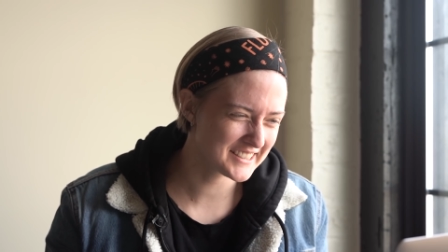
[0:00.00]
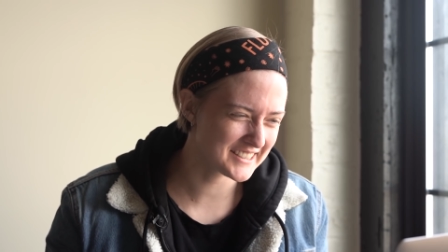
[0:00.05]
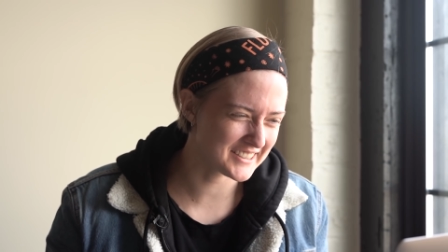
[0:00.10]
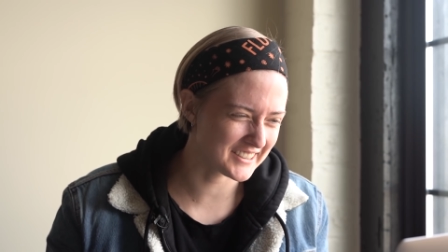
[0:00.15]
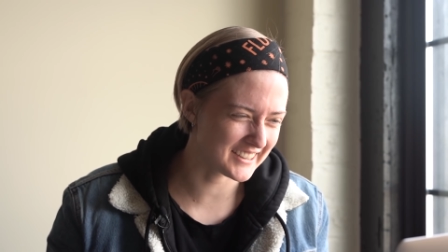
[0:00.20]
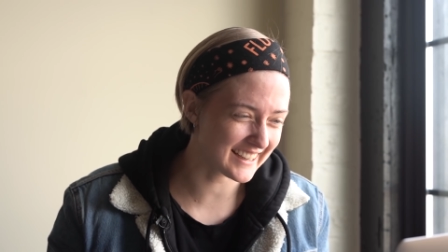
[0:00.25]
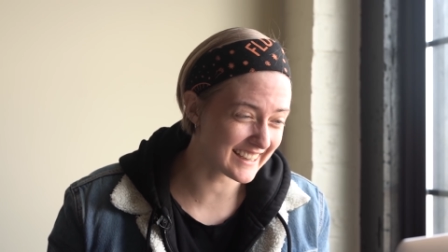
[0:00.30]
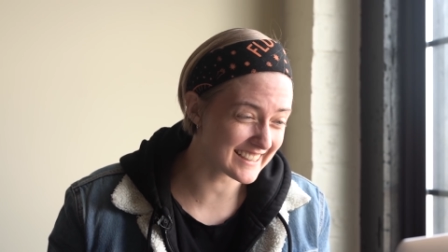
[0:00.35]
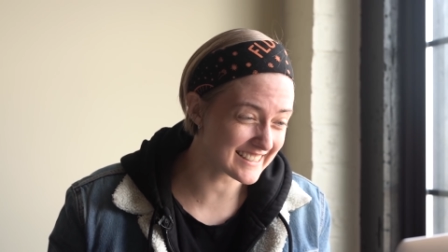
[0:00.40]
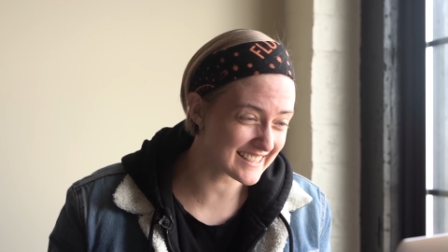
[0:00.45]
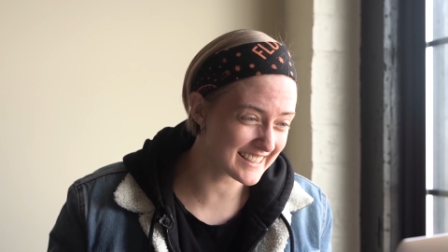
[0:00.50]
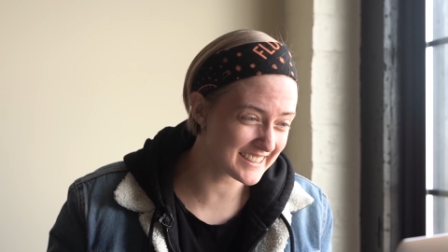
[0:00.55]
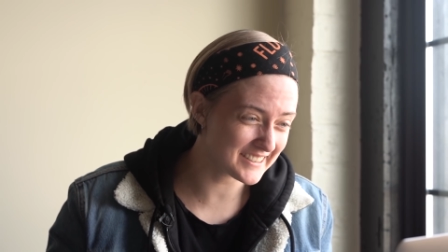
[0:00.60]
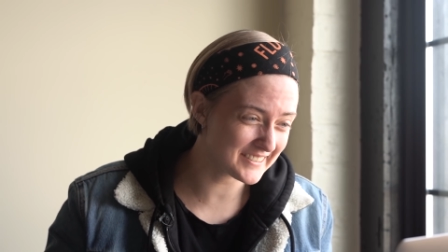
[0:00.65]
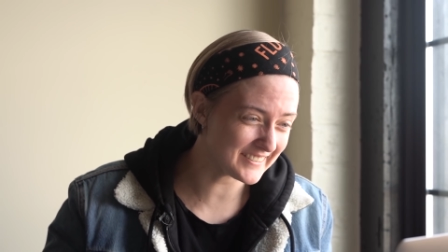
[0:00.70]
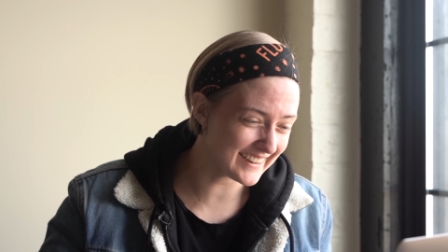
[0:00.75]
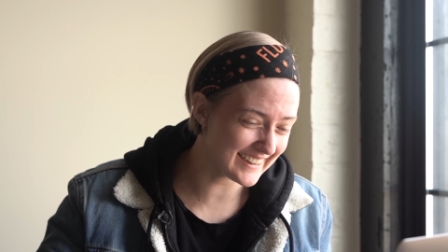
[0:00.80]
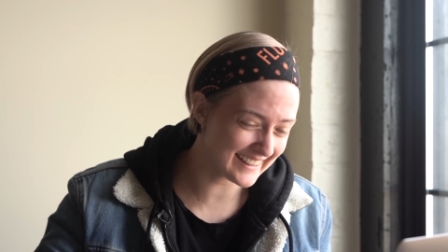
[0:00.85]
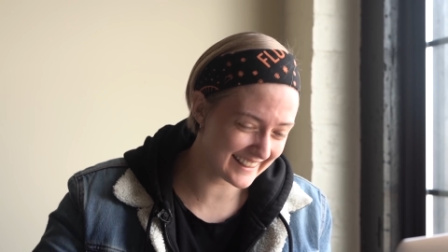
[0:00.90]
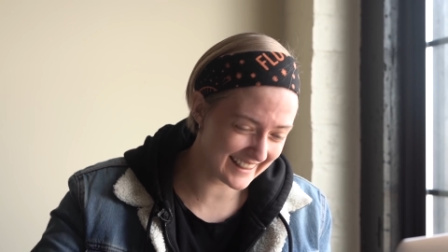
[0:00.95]
So I guess I
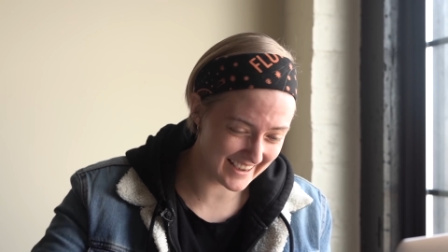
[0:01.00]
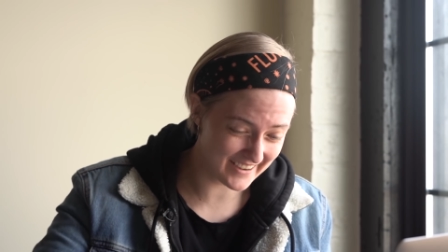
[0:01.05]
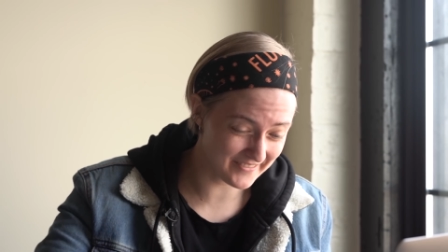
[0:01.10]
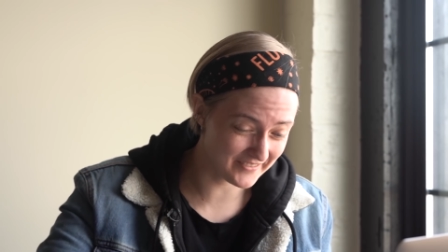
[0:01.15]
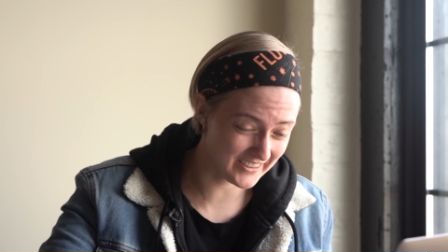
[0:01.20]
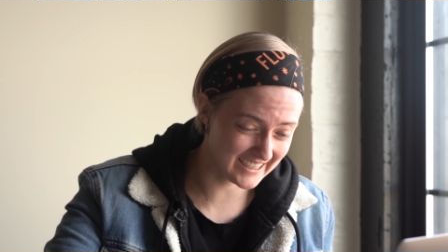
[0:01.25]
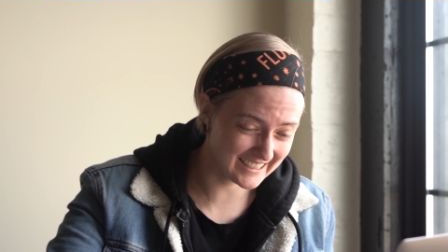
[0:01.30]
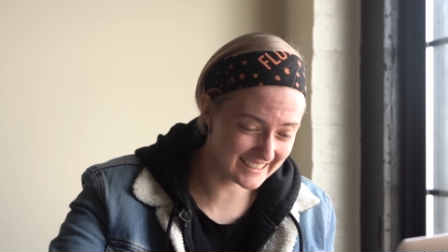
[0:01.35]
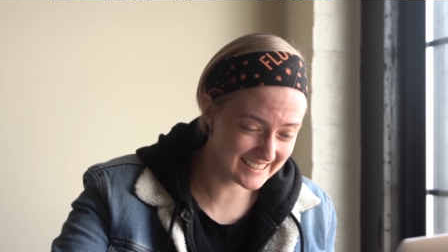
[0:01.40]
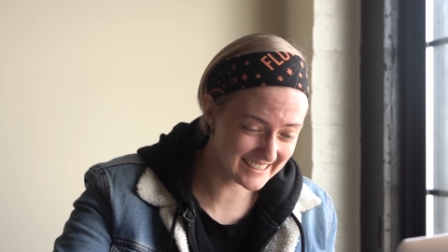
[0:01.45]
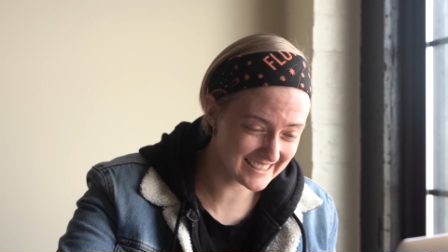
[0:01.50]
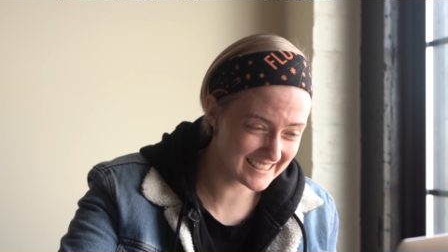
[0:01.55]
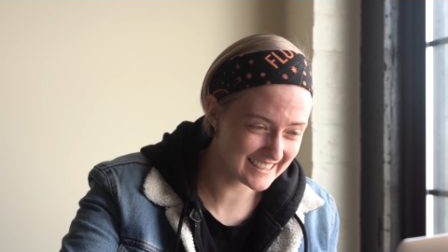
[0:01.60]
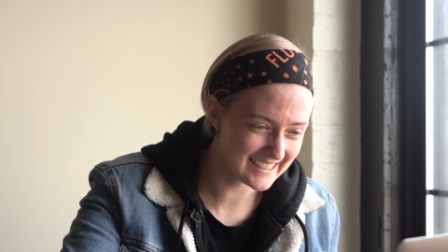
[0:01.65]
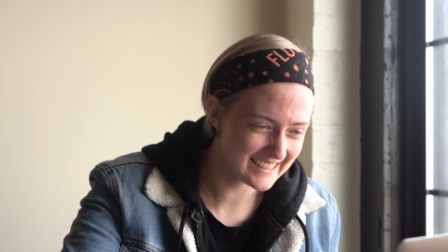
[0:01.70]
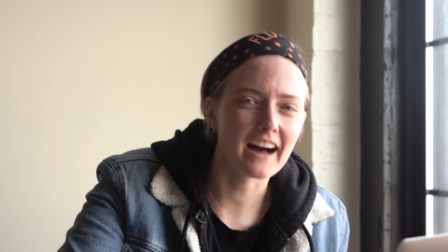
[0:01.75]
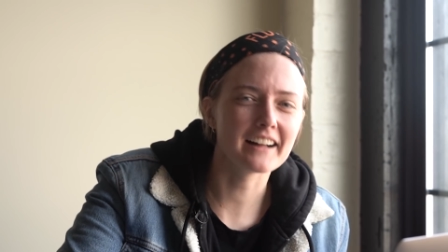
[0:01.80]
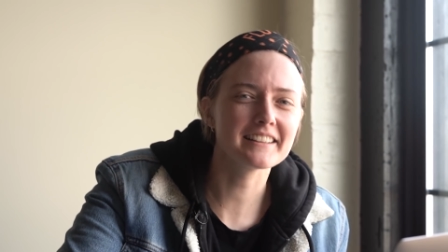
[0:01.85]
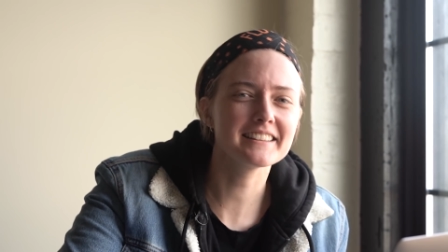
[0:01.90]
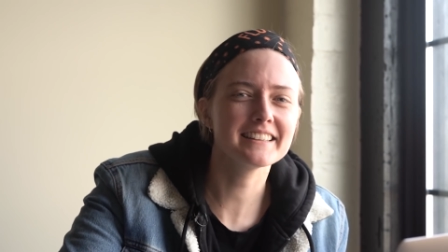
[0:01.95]
don't want it that much.
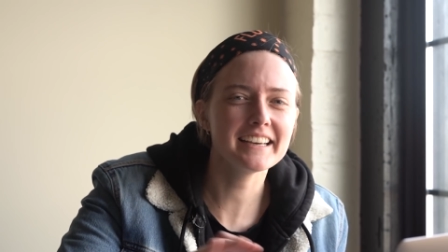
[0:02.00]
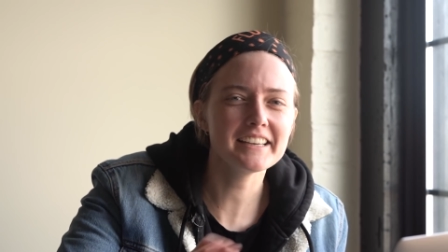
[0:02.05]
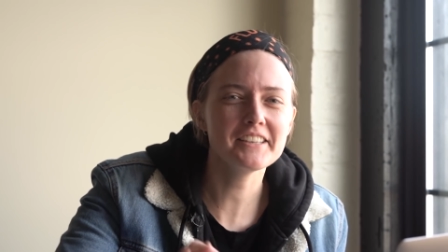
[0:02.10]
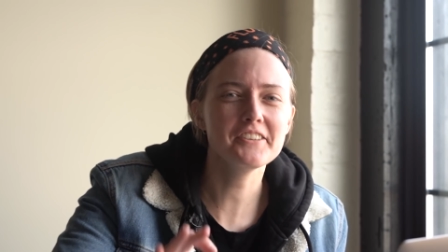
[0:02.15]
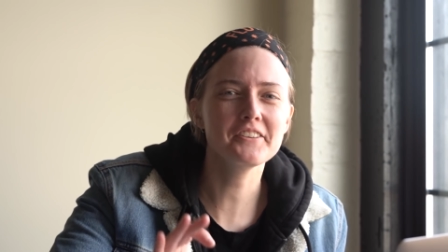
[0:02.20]
I'll let